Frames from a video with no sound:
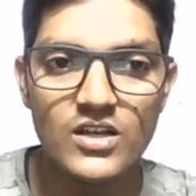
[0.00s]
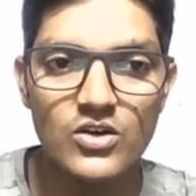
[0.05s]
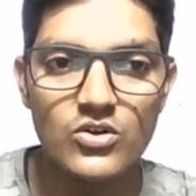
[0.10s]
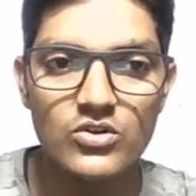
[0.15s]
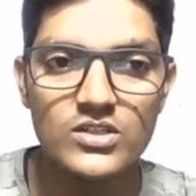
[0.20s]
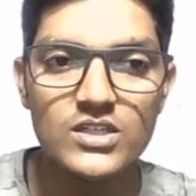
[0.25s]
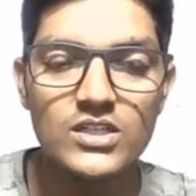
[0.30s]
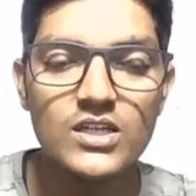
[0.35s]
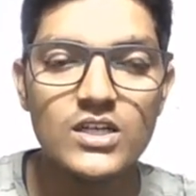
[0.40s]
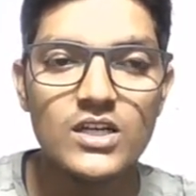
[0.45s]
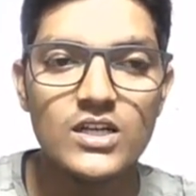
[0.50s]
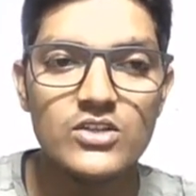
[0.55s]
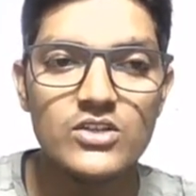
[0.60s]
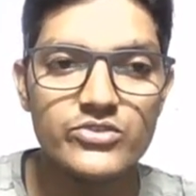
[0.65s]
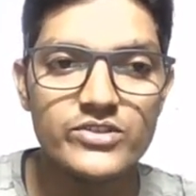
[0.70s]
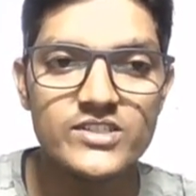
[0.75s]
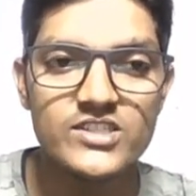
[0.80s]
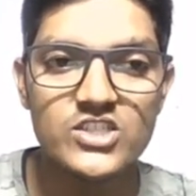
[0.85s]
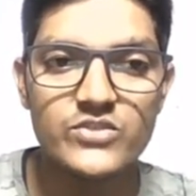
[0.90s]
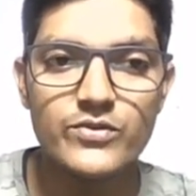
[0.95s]
Okay,
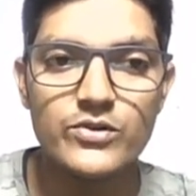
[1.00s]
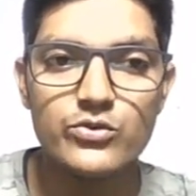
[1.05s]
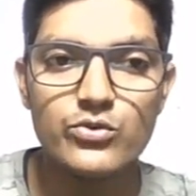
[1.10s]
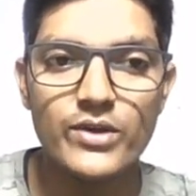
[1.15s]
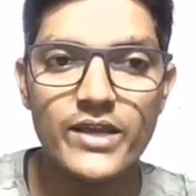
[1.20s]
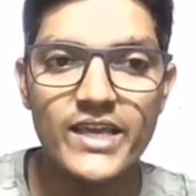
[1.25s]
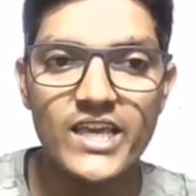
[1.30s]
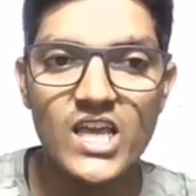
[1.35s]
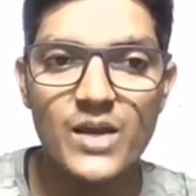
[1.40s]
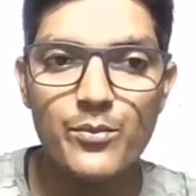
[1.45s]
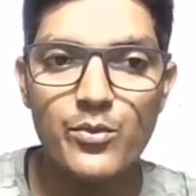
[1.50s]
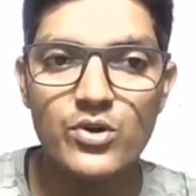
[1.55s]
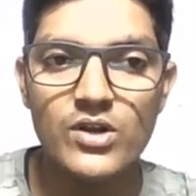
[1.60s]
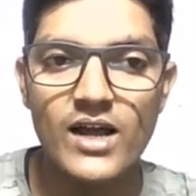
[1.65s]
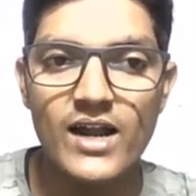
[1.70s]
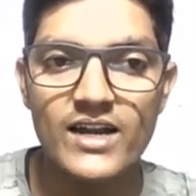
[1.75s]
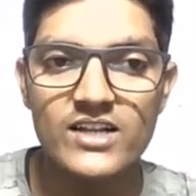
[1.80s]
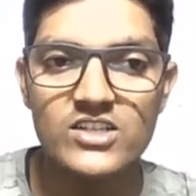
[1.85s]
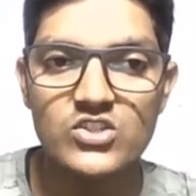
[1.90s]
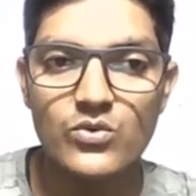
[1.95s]
so it is equal to a upon
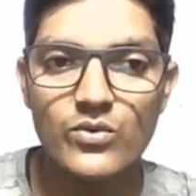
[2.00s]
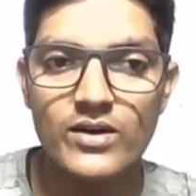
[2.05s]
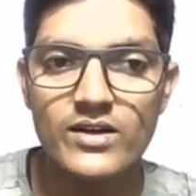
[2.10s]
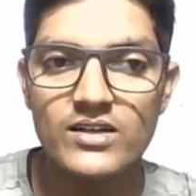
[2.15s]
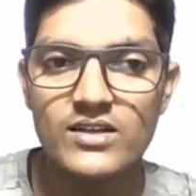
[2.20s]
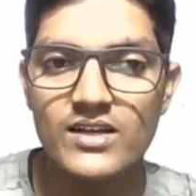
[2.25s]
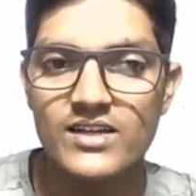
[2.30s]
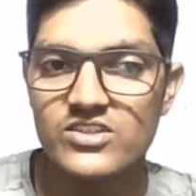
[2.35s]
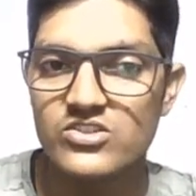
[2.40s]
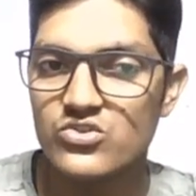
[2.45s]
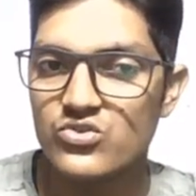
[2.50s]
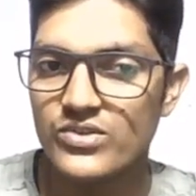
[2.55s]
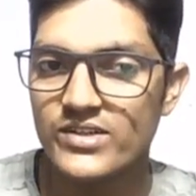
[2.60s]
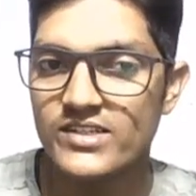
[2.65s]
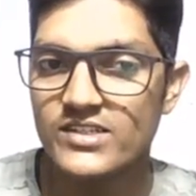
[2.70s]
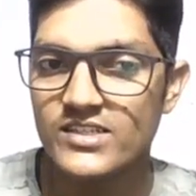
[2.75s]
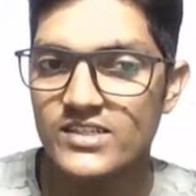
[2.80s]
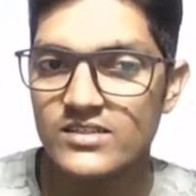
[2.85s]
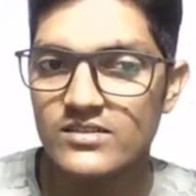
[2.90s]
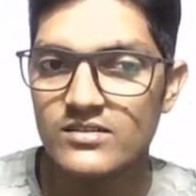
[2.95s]
r square
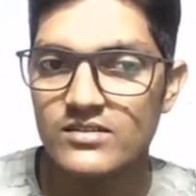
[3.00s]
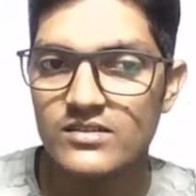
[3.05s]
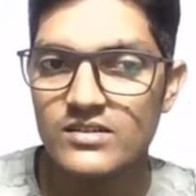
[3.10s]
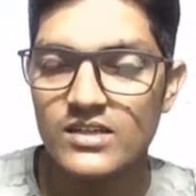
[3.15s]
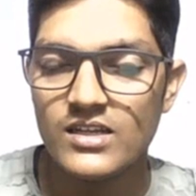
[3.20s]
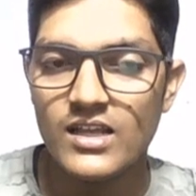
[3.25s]
asteroidian,